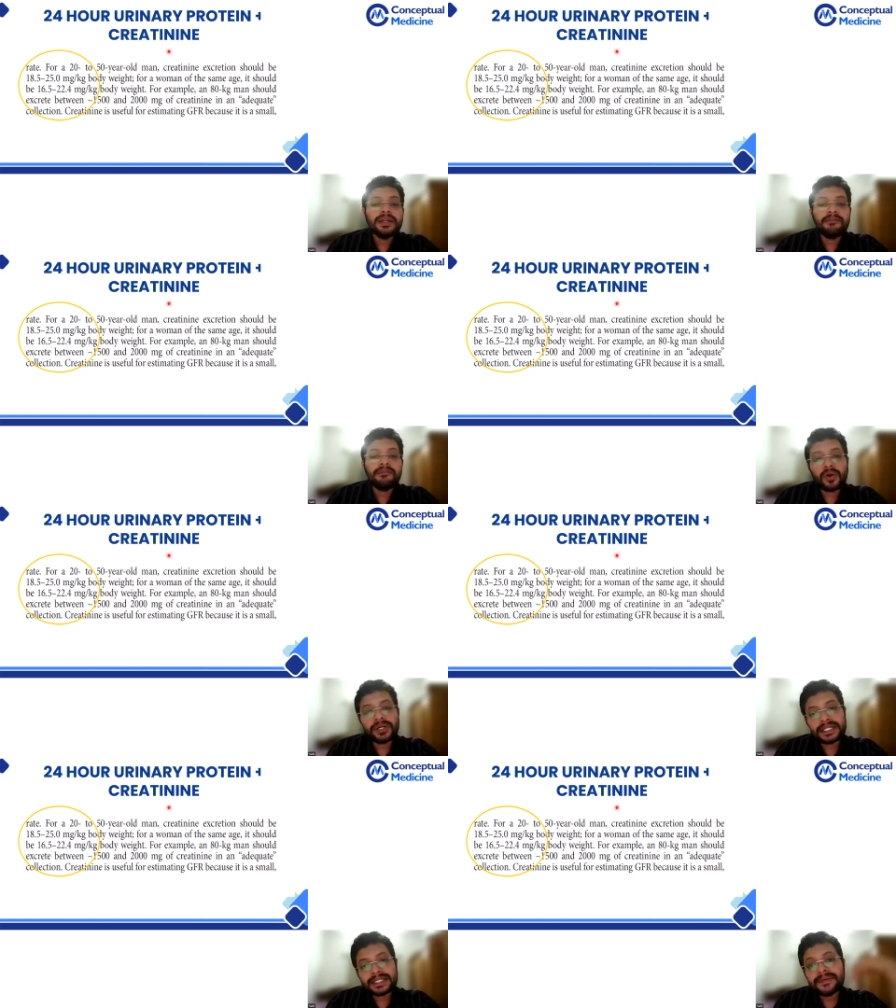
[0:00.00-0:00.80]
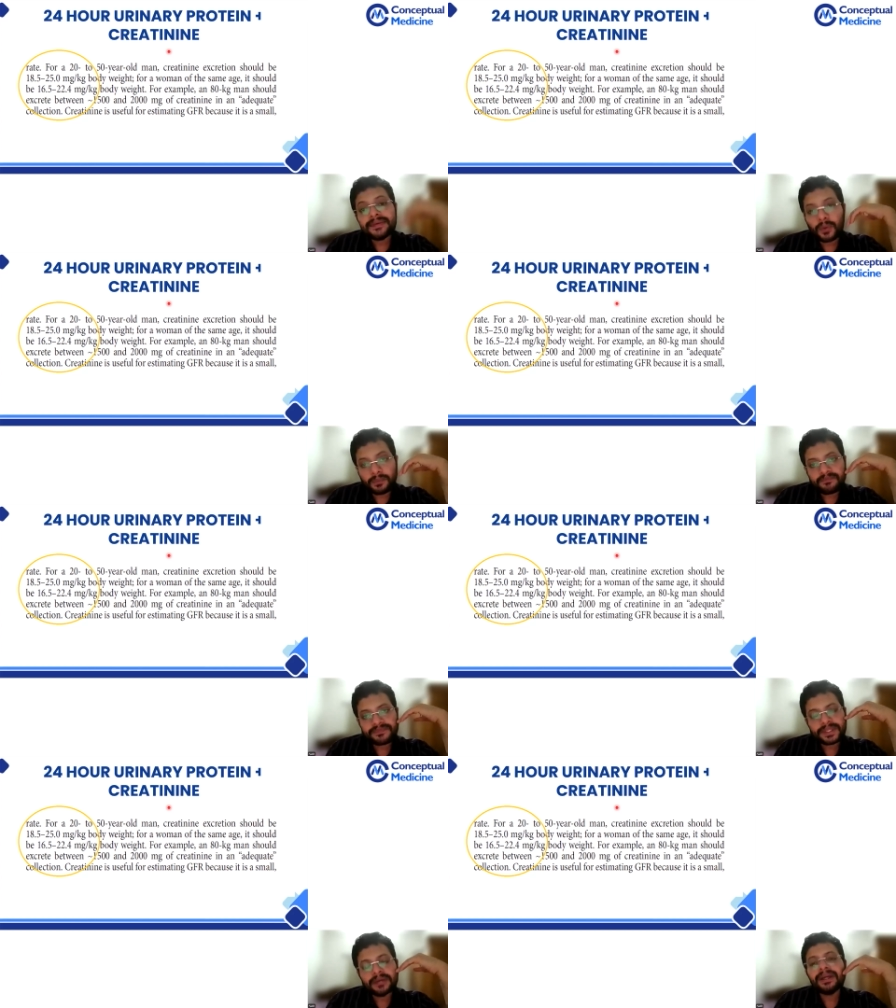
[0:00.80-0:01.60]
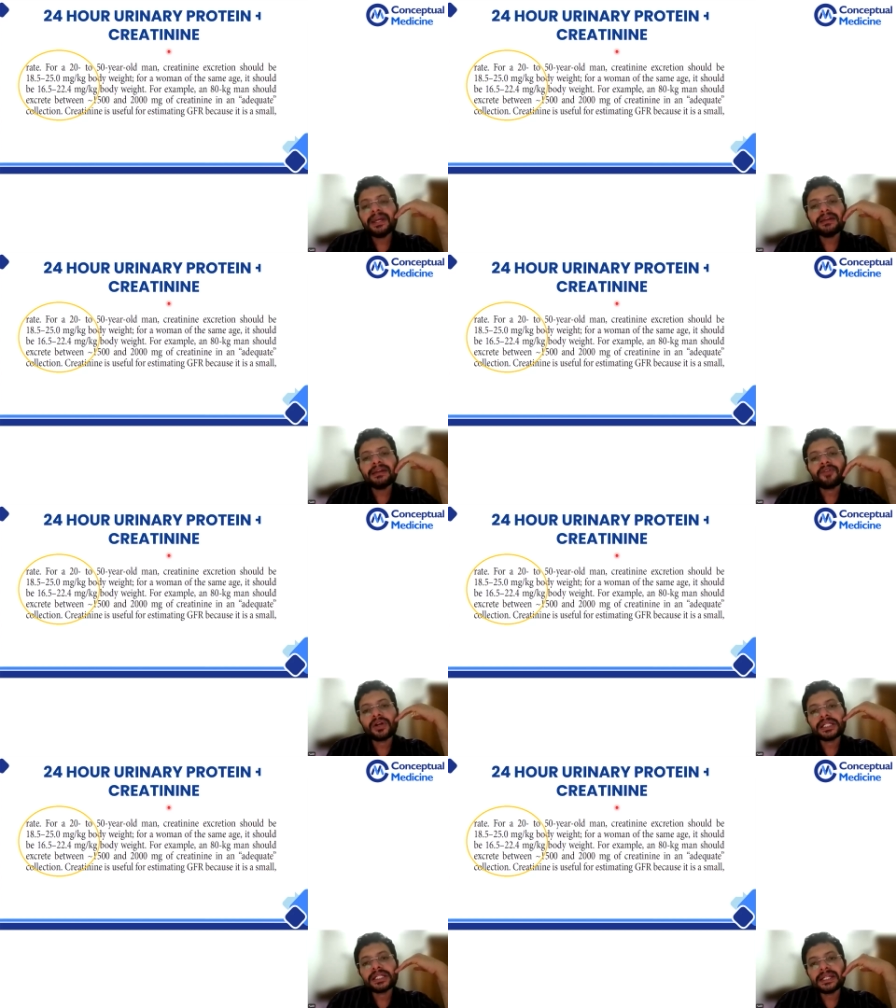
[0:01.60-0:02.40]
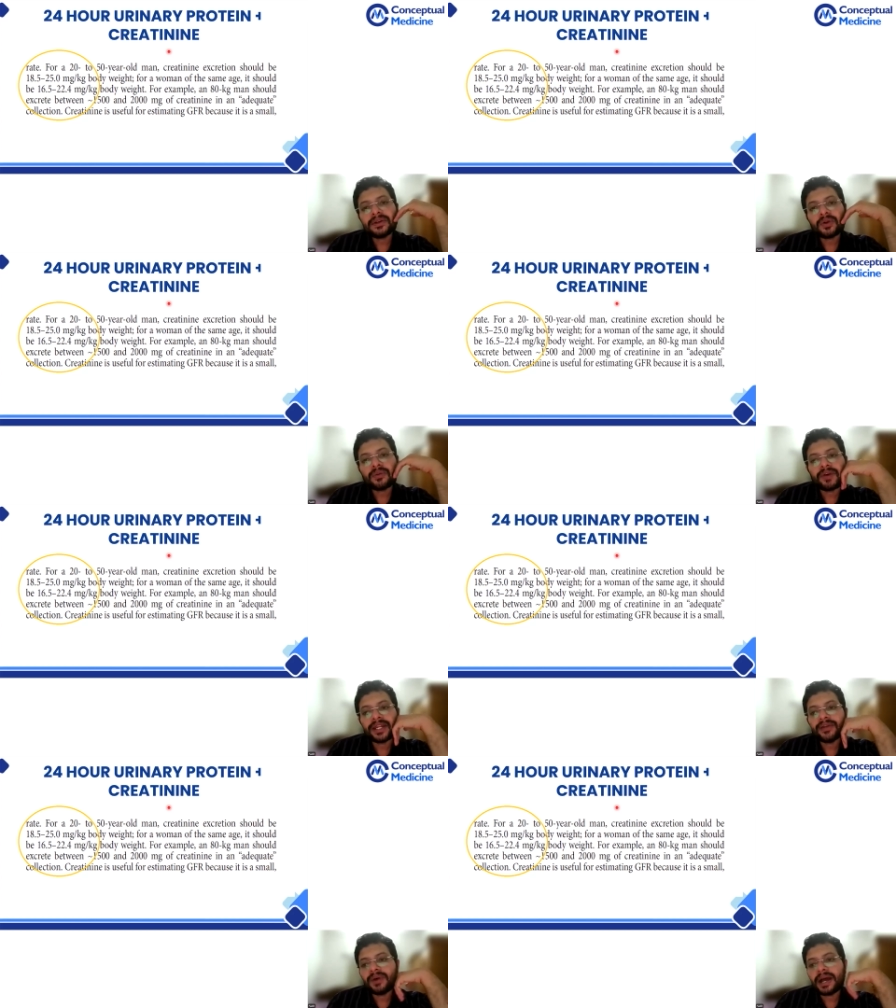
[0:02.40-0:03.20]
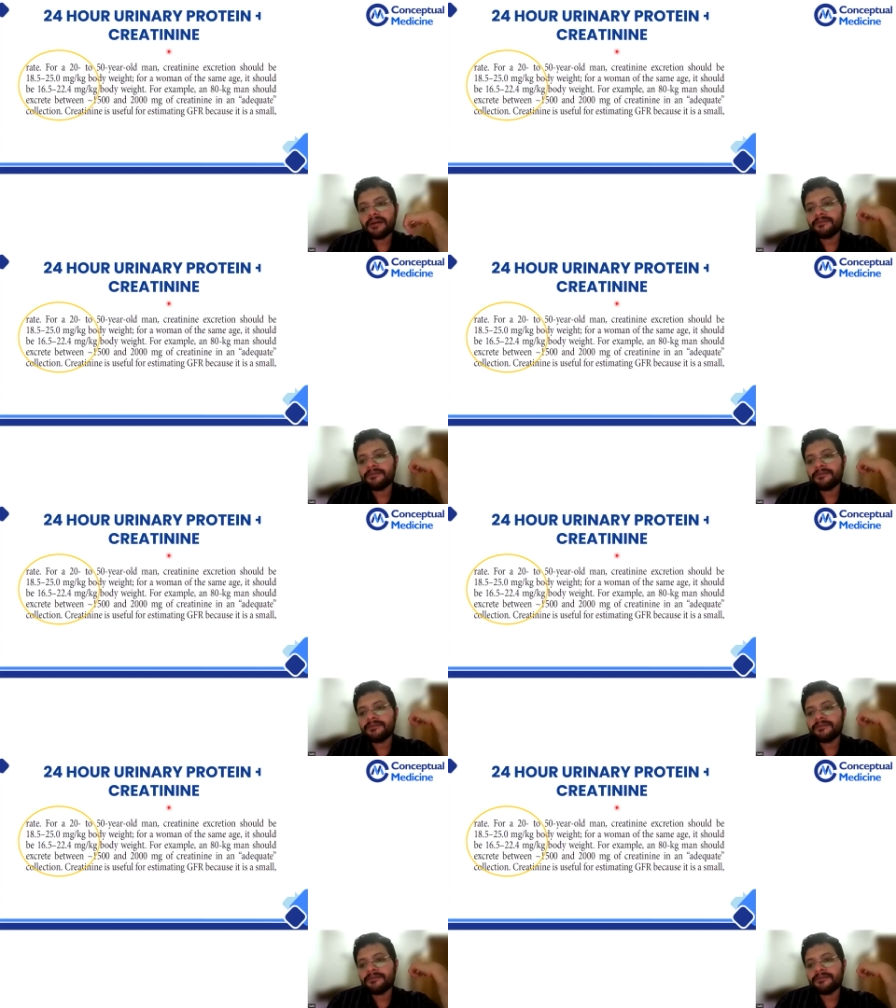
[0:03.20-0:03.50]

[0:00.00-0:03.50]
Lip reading: nephrotic syndrome, okay, nephrotic syndrome where you have